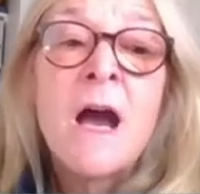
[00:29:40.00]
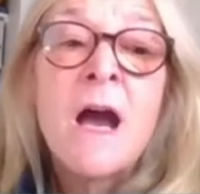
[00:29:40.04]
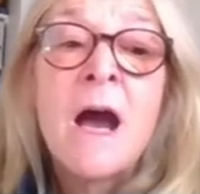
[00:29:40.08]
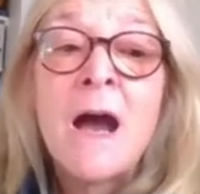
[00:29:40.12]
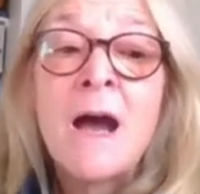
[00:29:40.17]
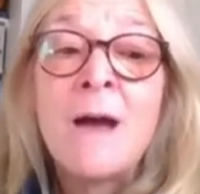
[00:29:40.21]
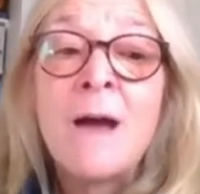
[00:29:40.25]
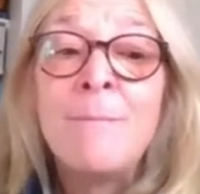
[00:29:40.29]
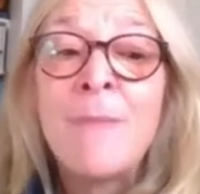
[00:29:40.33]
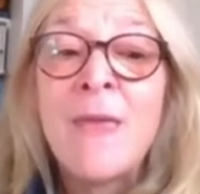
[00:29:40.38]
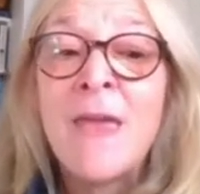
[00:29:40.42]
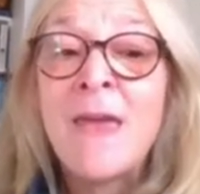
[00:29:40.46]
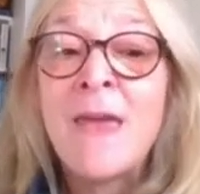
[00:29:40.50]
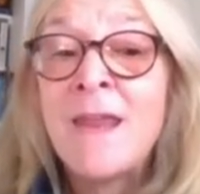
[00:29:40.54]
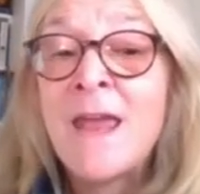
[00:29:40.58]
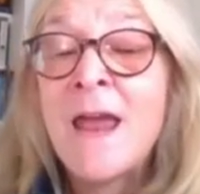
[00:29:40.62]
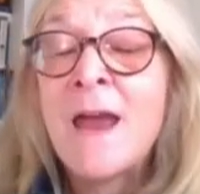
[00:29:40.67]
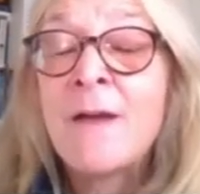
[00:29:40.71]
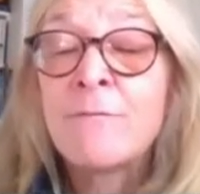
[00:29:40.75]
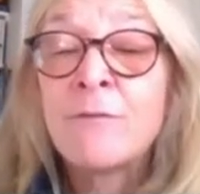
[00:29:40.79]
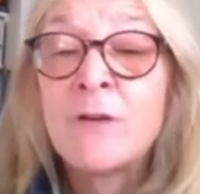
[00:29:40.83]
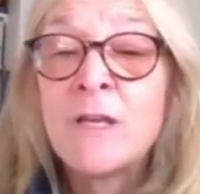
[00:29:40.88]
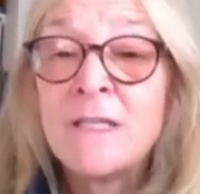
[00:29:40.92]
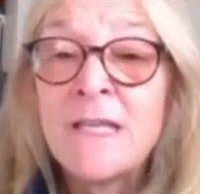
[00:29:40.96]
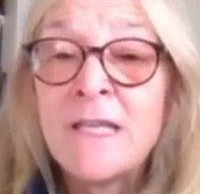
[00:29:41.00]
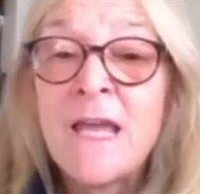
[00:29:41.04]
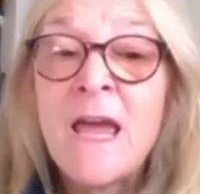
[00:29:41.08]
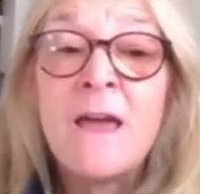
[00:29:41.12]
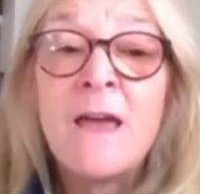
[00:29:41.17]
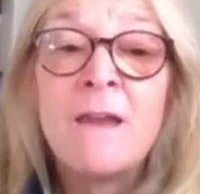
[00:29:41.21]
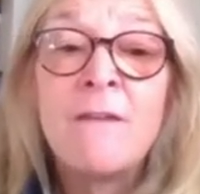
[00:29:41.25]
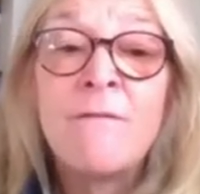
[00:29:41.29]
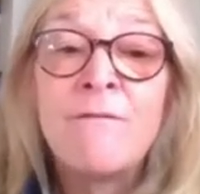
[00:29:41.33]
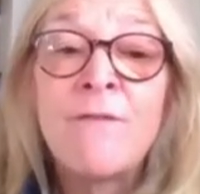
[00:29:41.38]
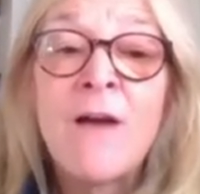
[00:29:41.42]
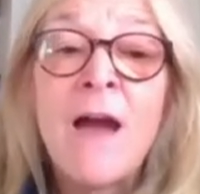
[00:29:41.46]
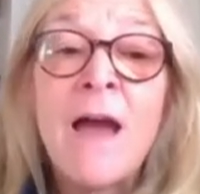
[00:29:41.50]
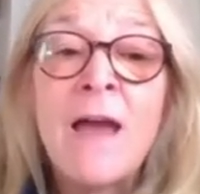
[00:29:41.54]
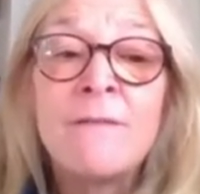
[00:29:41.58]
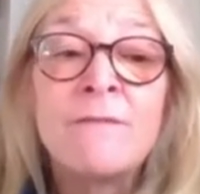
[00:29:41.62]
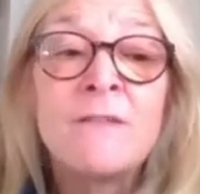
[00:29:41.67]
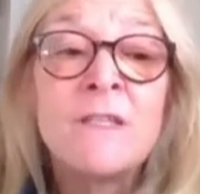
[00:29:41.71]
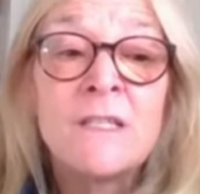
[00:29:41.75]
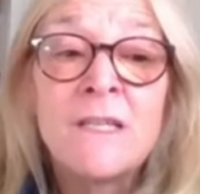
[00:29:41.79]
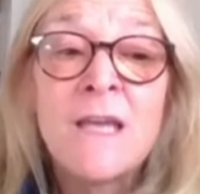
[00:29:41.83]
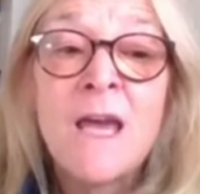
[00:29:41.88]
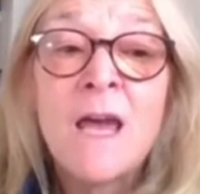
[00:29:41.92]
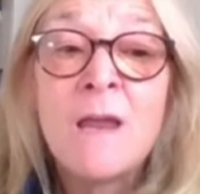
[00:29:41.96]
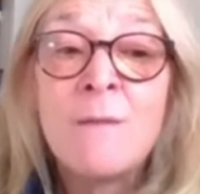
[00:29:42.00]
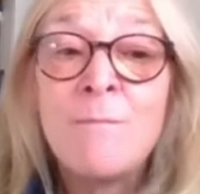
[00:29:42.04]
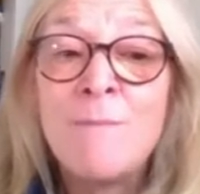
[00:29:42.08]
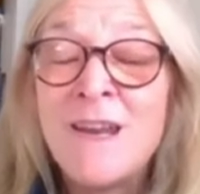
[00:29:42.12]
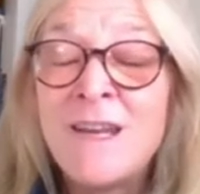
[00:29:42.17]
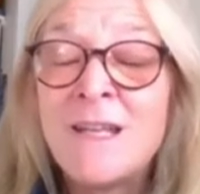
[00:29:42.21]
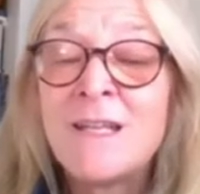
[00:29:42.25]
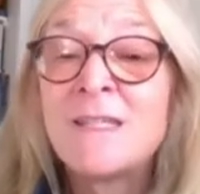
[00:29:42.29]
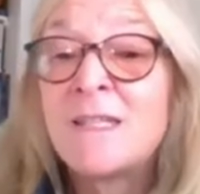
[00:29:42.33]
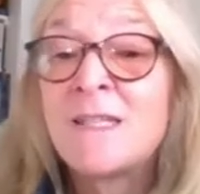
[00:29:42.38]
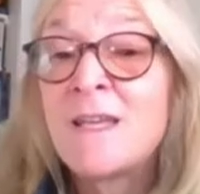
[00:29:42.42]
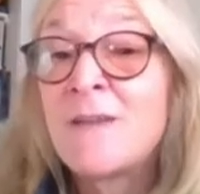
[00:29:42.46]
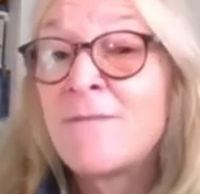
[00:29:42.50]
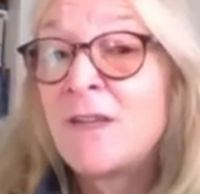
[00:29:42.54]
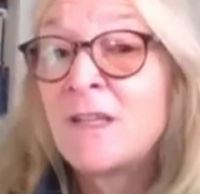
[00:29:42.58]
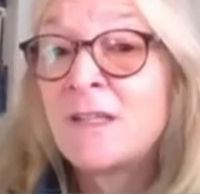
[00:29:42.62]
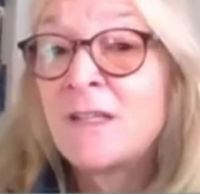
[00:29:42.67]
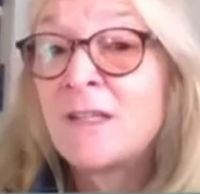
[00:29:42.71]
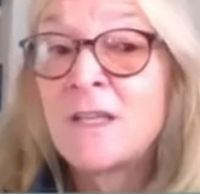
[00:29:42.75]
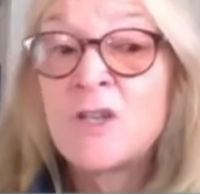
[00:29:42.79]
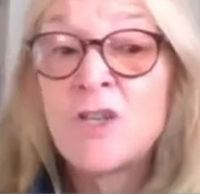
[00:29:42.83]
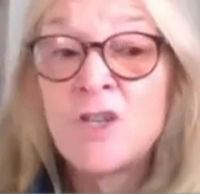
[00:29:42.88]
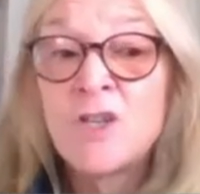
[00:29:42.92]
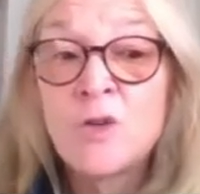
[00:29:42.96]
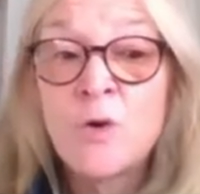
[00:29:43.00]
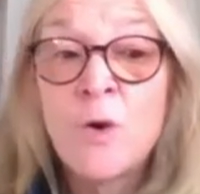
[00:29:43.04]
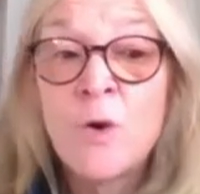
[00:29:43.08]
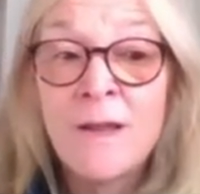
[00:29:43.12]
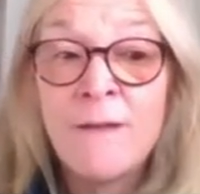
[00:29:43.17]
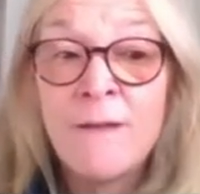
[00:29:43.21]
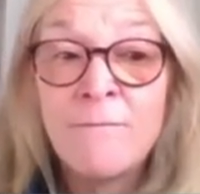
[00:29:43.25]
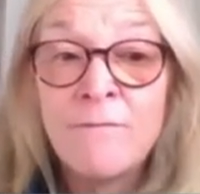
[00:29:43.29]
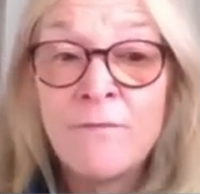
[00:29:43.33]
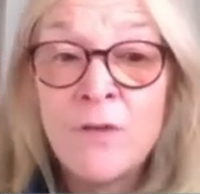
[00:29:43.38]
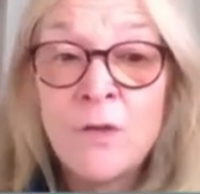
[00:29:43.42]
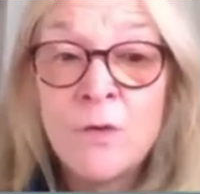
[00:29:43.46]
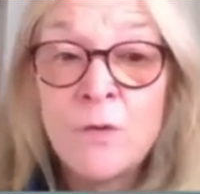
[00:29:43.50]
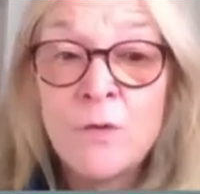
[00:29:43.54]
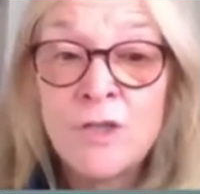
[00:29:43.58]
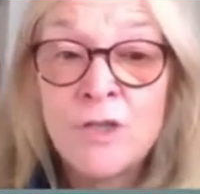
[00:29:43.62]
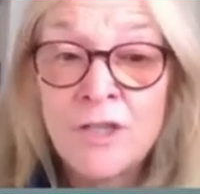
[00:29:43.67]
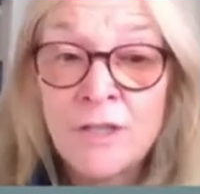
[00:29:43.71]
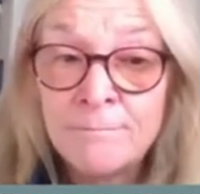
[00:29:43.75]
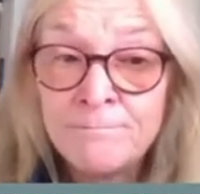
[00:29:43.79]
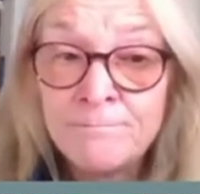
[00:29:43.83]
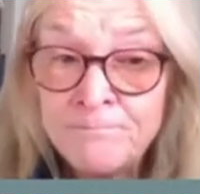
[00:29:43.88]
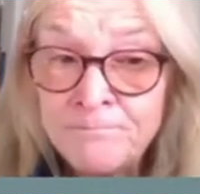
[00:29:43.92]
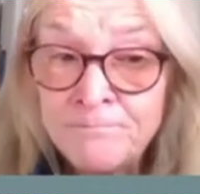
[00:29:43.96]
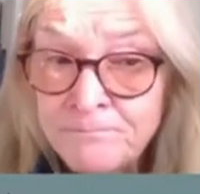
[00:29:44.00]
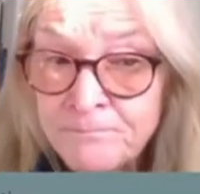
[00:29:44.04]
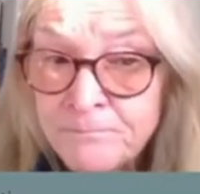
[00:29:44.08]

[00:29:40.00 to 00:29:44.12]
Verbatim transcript: um, and every 10, five to 10 minutes if it's a short infusion.